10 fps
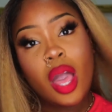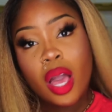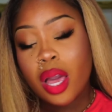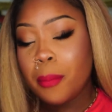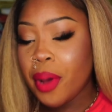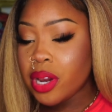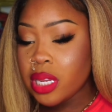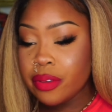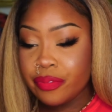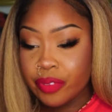Compared to
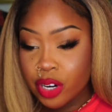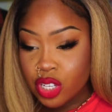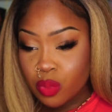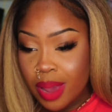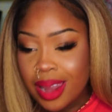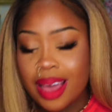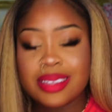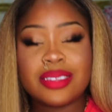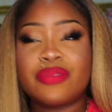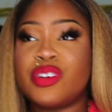the first red, I
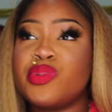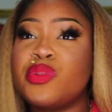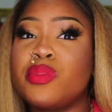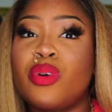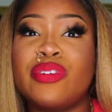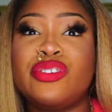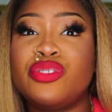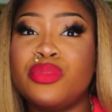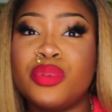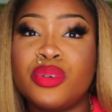said the first one was more of a
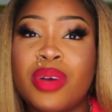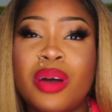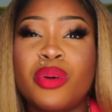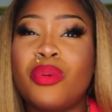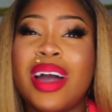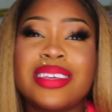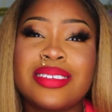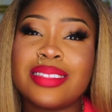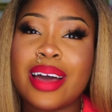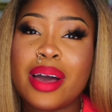true blue red. I don't know why I
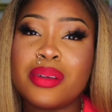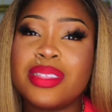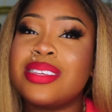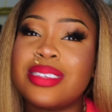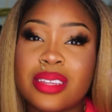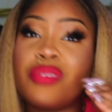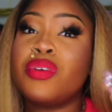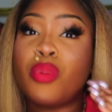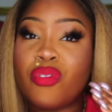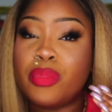said that. This is
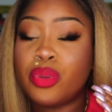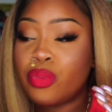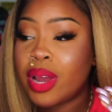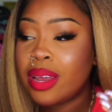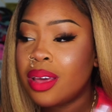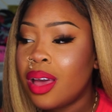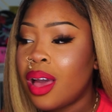definitely more of a blue red.